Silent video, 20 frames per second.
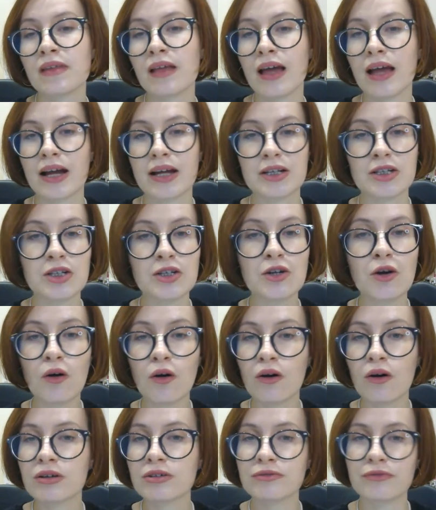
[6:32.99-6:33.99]
and
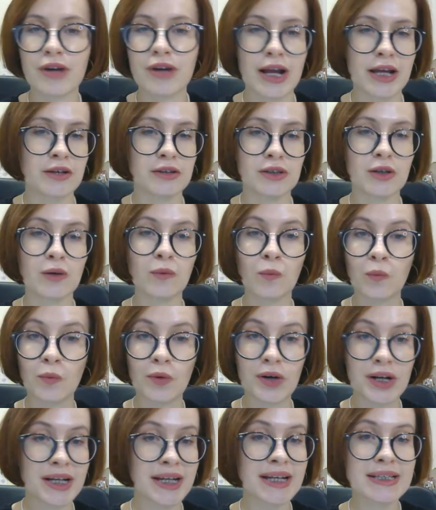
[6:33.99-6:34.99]
non-regular
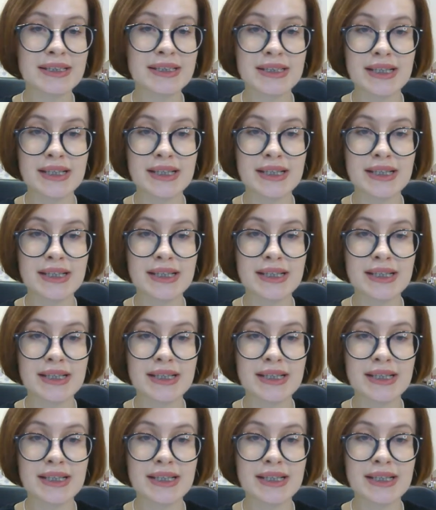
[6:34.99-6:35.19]
working